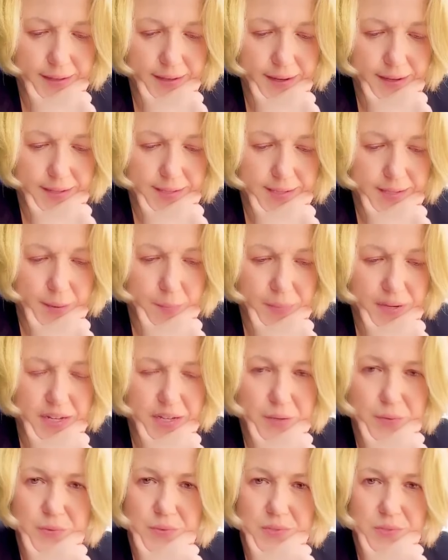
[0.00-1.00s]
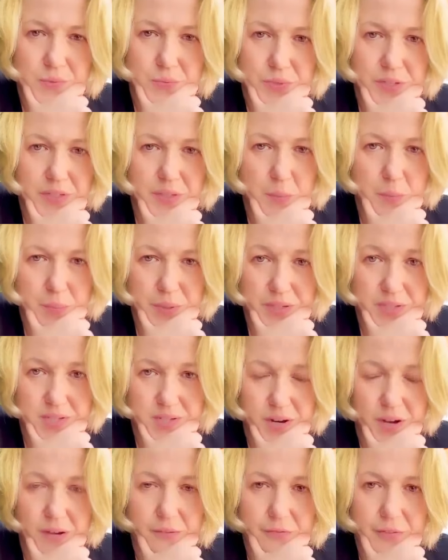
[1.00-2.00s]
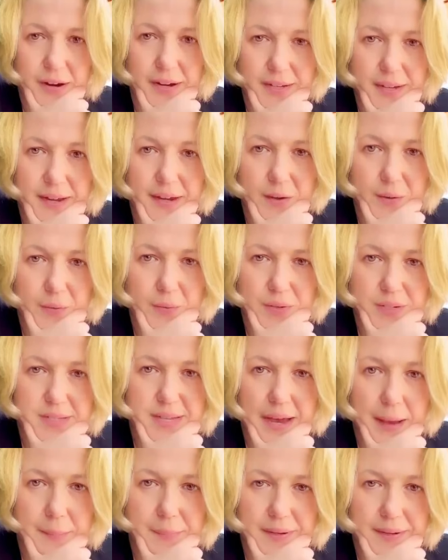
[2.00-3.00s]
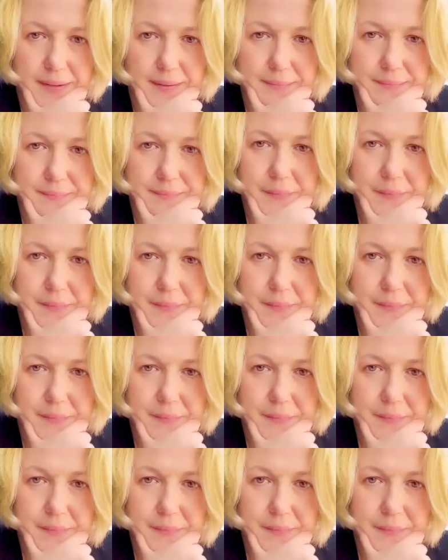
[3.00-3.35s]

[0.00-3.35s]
as somebody who is really pissed off right now at what's happening.